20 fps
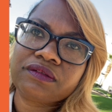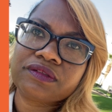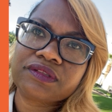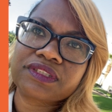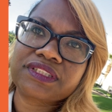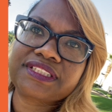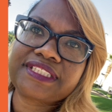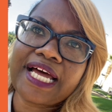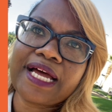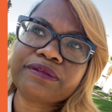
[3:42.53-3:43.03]

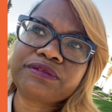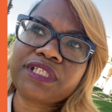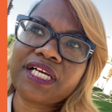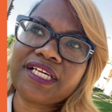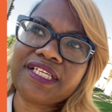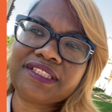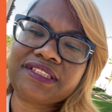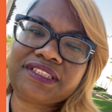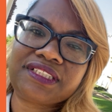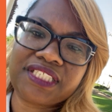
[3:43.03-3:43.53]
Stop
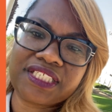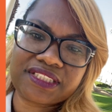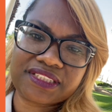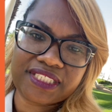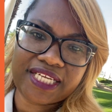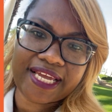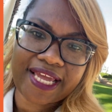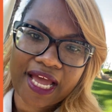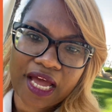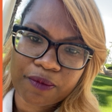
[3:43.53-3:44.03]
trying to
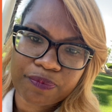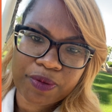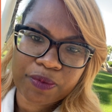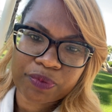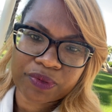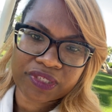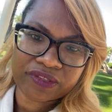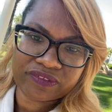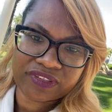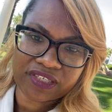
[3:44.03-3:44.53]
dictate how
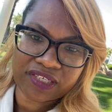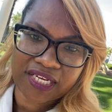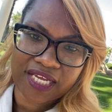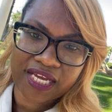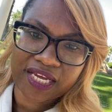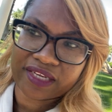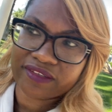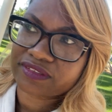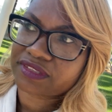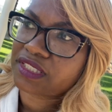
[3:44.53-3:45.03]
people live their
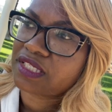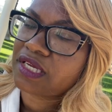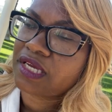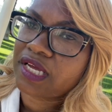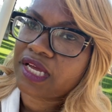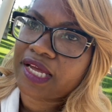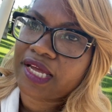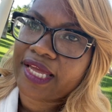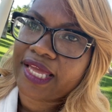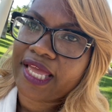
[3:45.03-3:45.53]
lives.
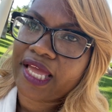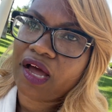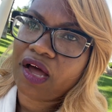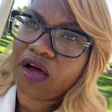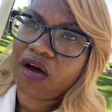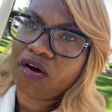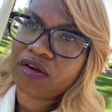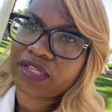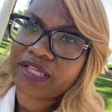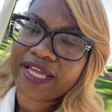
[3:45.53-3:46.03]

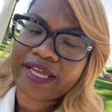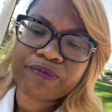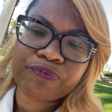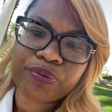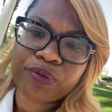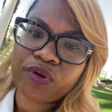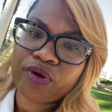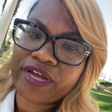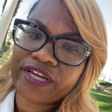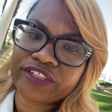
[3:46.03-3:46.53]
Uh,
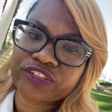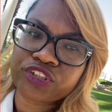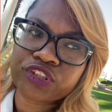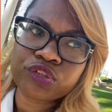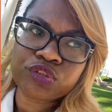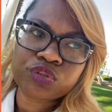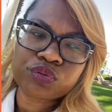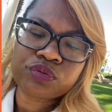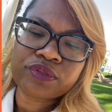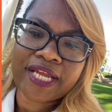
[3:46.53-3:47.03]
employers,
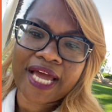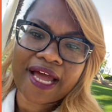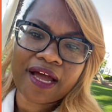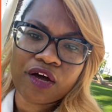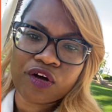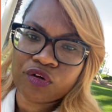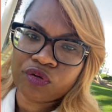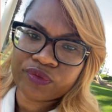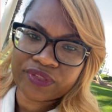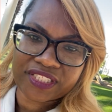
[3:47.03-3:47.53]
you do not
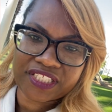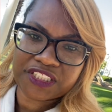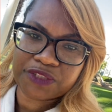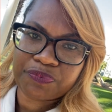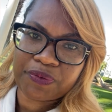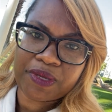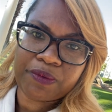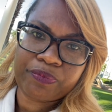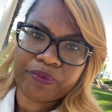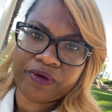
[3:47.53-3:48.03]
own these
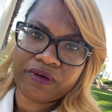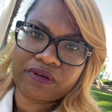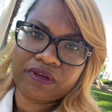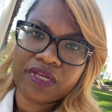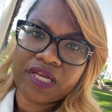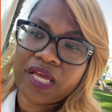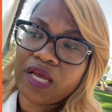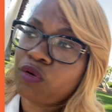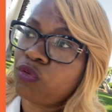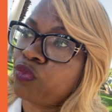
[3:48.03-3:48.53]
people.
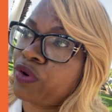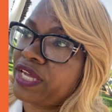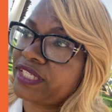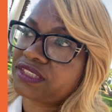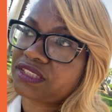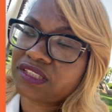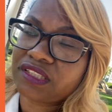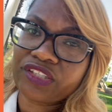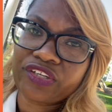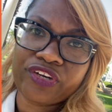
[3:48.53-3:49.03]

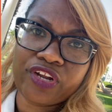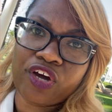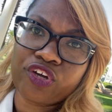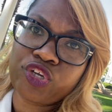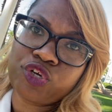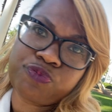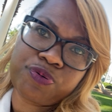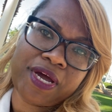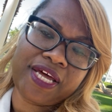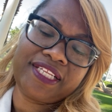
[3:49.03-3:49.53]
Which, you know,
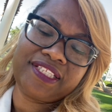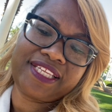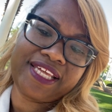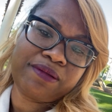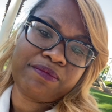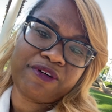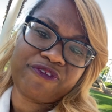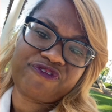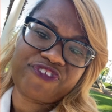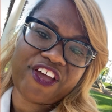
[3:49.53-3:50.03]
you probably did
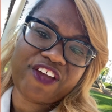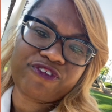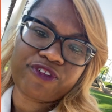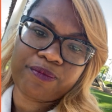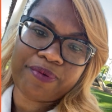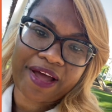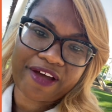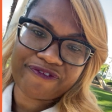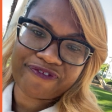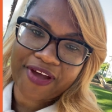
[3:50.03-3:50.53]
them a favor
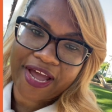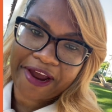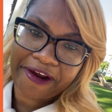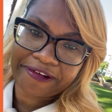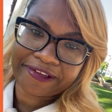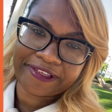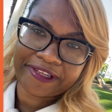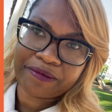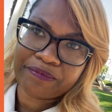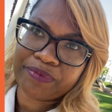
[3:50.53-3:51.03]
by
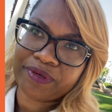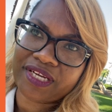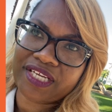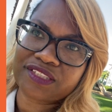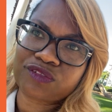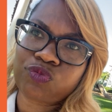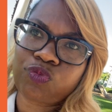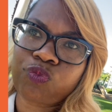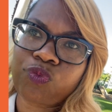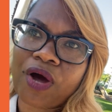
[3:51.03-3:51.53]
firing them
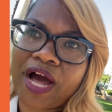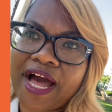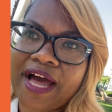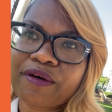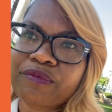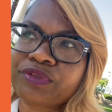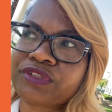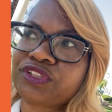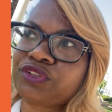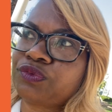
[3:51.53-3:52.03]
because why
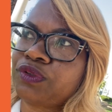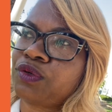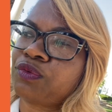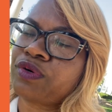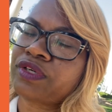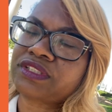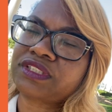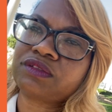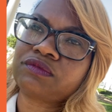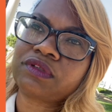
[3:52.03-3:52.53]
would you want to
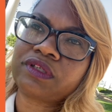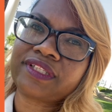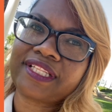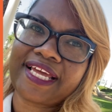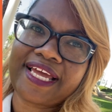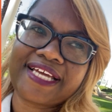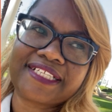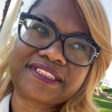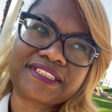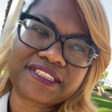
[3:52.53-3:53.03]
work somewhere that
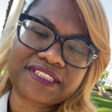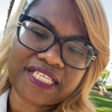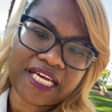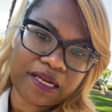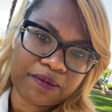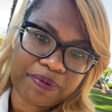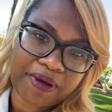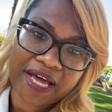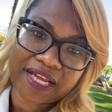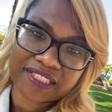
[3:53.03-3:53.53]
has this kind
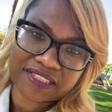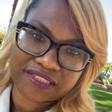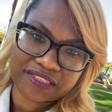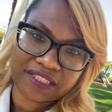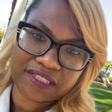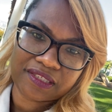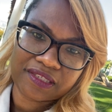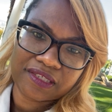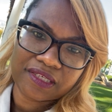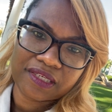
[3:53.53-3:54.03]
of policy?